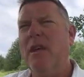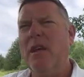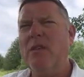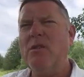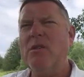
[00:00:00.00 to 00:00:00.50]

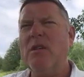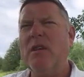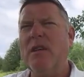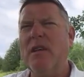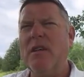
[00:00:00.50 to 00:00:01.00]
is
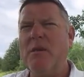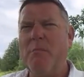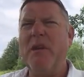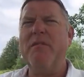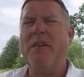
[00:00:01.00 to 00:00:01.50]
is a
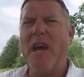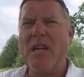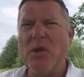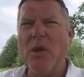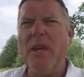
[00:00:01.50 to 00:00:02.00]
big
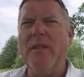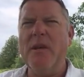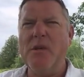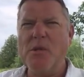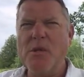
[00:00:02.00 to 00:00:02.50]
factor in
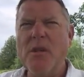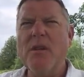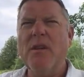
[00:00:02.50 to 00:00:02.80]
this.